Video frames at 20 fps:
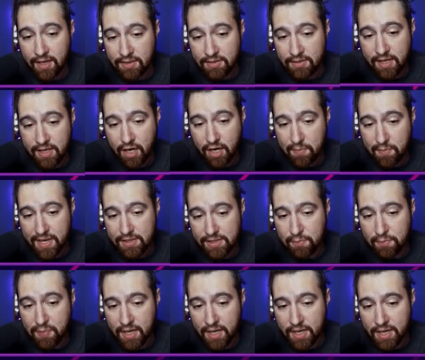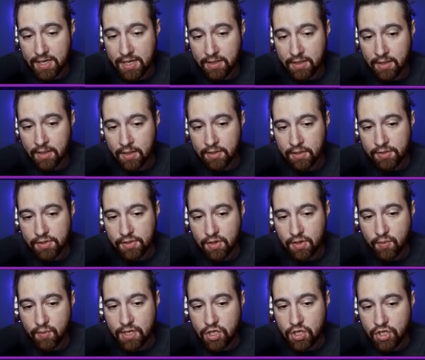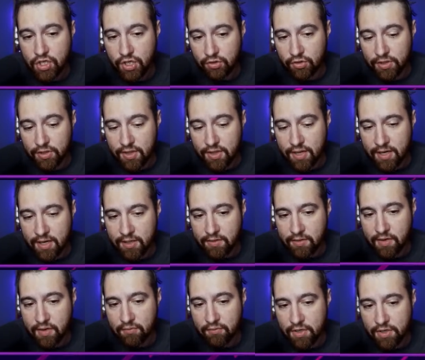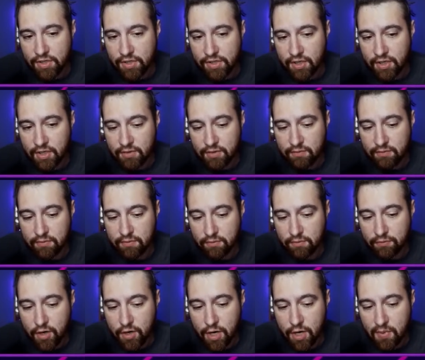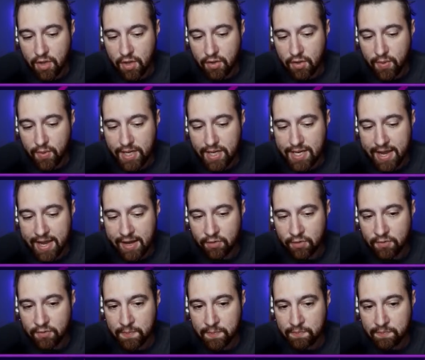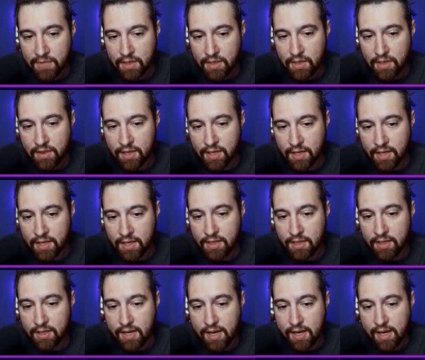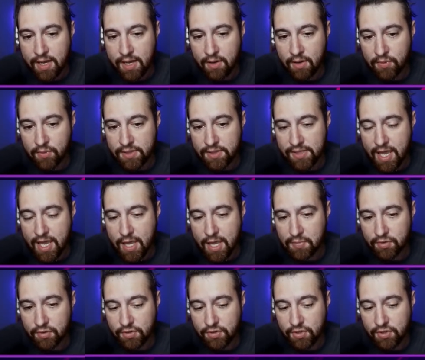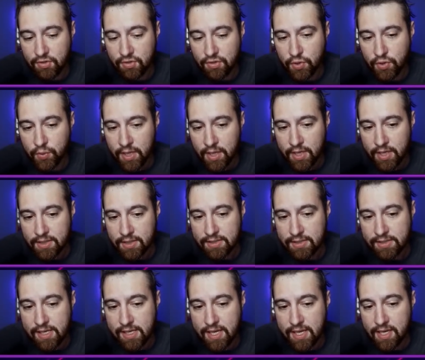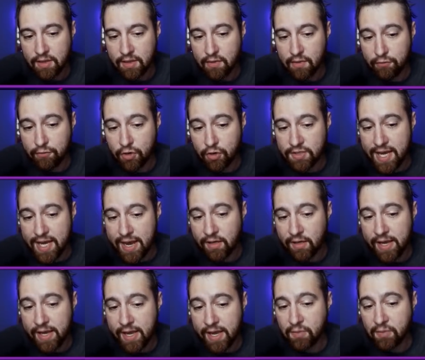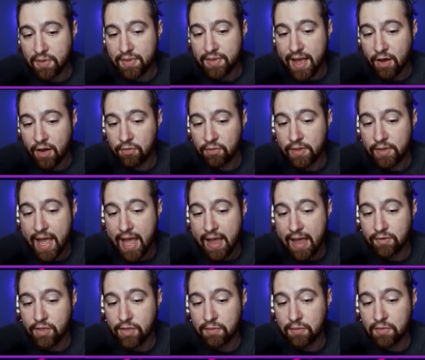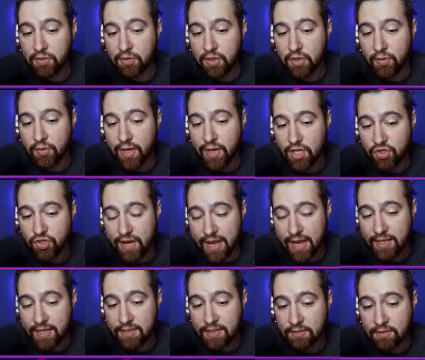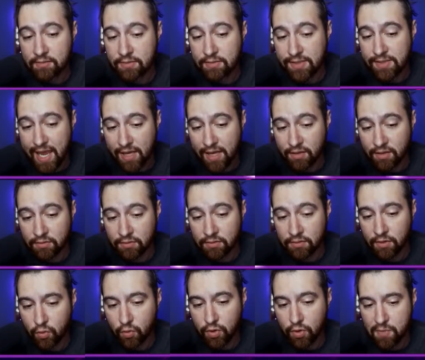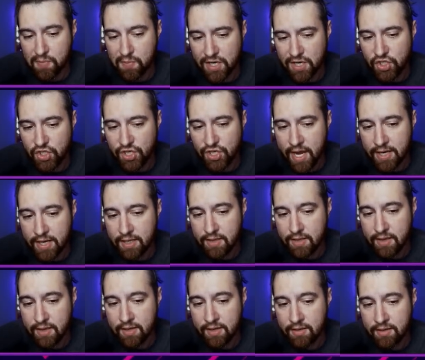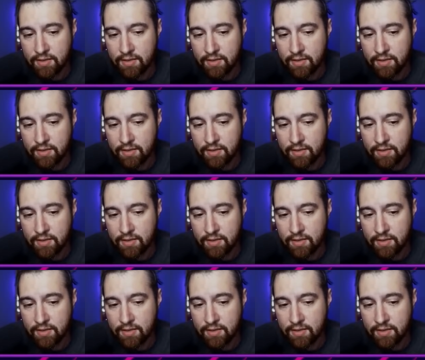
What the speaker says: they are best buddy. So we shielded there, and then we're just going to farm all the way down. And then I was able to sneak in the first Iron Head without having them throw a Dragon Tail or a Mud Shot, and then